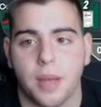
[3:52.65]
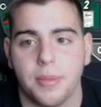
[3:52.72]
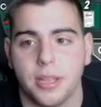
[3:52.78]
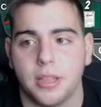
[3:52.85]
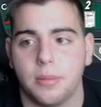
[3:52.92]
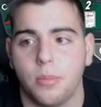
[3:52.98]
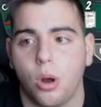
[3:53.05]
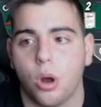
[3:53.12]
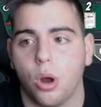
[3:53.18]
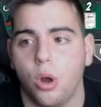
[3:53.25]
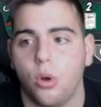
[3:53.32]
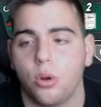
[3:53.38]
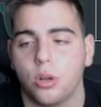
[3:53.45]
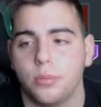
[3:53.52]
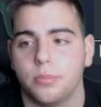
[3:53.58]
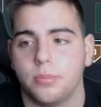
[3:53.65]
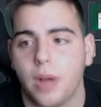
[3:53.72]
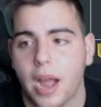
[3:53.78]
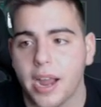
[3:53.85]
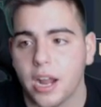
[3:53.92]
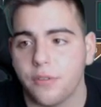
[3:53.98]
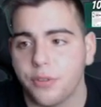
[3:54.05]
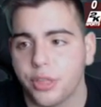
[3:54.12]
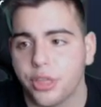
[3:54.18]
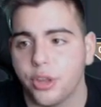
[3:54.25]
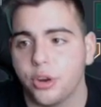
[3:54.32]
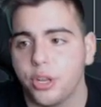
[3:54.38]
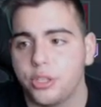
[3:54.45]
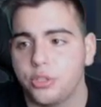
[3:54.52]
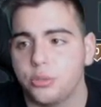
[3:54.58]
I mean, Lamar Odom, I got him
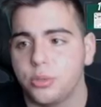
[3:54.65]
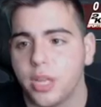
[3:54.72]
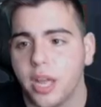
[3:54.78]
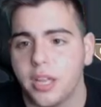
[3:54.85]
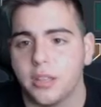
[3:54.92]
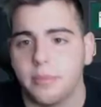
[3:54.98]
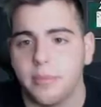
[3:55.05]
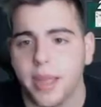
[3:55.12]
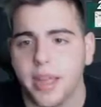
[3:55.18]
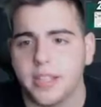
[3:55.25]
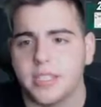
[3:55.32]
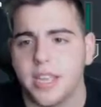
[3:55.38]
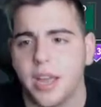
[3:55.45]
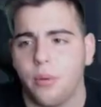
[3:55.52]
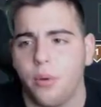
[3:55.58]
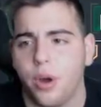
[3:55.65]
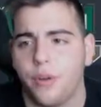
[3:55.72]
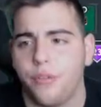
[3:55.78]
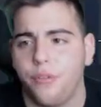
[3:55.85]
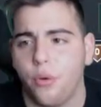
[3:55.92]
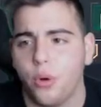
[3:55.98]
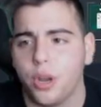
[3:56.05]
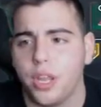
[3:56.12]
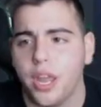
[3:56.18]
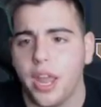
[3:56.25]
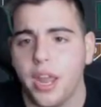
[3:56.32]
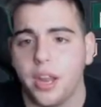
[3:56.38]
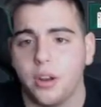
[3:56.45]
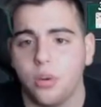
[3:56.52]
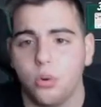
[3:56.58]
for 32K. The man's at, what,
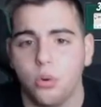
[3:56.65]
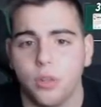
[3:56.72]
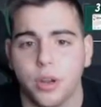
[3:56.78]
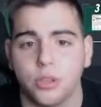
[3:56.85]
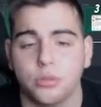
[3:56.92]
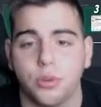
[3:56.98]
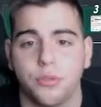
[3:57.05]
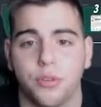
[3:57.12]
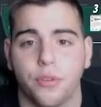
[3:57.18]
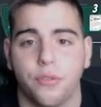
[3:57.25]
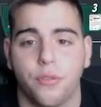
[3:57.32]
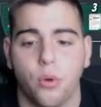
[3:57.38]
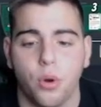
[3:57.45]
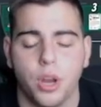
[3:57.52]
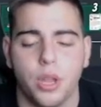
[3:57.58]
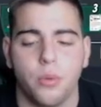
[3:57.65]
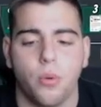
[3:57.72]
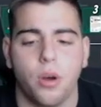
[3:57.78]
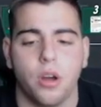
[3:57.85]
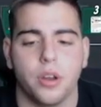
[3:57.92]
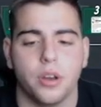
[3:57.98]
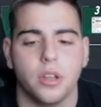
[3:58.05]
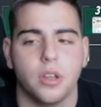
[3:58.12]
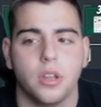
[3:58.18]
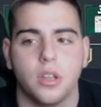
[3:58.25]
48? Oh, there's one for 41.